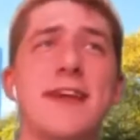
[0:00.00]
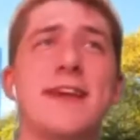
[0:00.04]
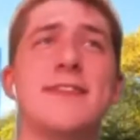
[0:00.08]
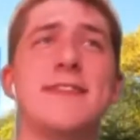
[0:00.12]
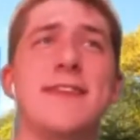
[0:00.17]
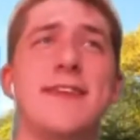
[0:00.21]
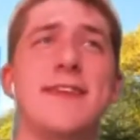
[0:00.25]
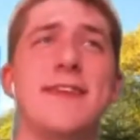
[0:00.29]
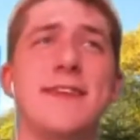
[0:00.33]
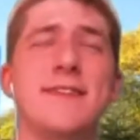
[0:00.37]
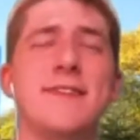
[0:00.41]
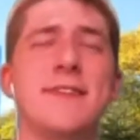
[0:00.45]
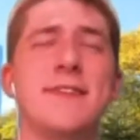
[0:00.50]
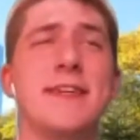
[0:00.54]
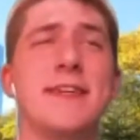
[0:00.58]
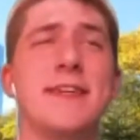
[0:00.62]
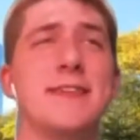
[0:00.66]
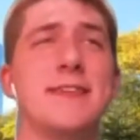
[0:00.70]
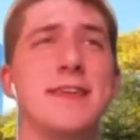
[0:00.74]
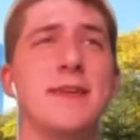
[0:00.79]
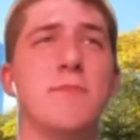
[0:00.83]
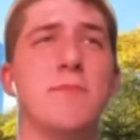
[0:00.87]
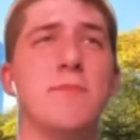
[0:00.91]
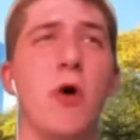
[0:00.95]
AT&T,
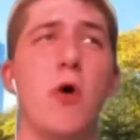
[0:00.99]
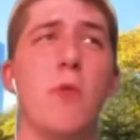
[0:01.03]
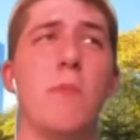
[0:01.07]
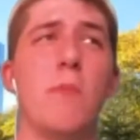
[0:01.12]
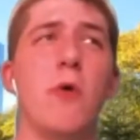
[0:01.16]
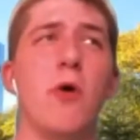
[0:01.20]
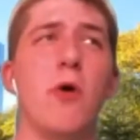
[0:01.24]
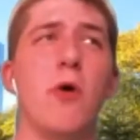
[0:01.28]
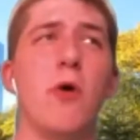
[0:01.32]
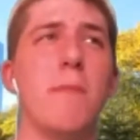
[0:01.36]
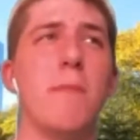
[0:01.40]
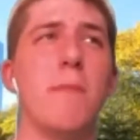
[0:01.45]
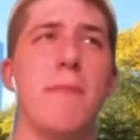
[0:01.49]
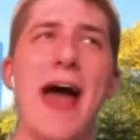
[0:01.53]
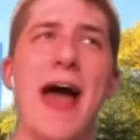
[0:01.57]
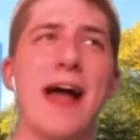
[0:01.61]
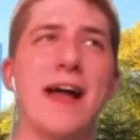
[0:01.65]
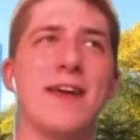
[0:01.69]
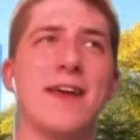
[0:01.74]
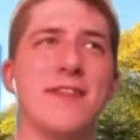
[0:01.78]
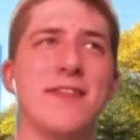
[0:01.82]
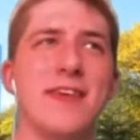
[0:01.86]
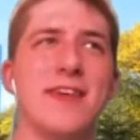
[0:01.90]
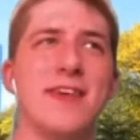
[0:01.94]
and T-Mobile
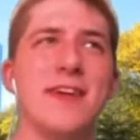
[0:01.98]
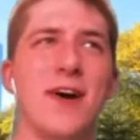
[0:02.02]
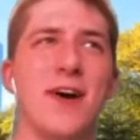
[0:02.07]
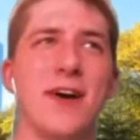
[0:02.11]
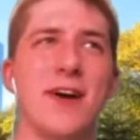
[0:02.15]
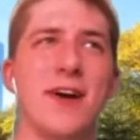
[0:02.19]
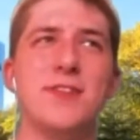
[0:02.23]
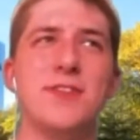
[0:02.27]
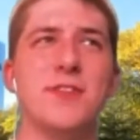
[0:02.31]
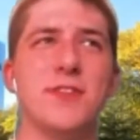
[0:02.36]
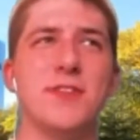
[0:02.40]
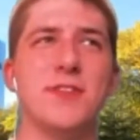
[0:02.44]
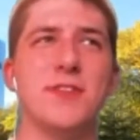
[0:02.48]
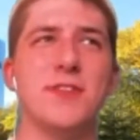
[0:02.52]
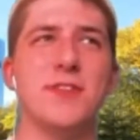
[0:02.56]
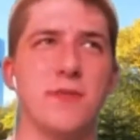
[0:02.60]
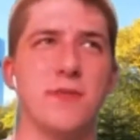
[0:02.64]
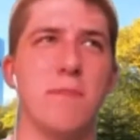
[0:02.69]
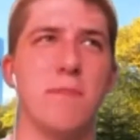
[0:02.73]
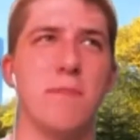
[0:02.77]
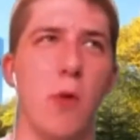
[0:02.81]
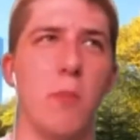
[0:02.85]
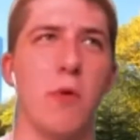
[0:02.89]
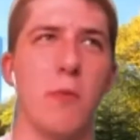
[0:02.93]
back the ISIS
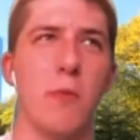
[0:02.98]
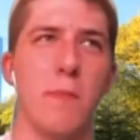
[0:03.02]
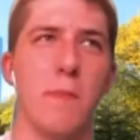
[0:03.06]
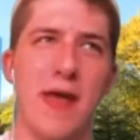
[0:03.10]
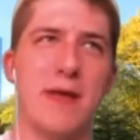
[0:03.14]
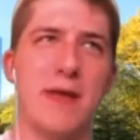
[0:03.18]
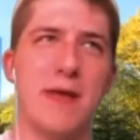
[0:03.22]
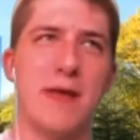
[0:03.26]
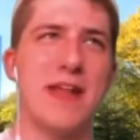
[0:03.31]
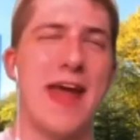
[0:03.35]
mobile payment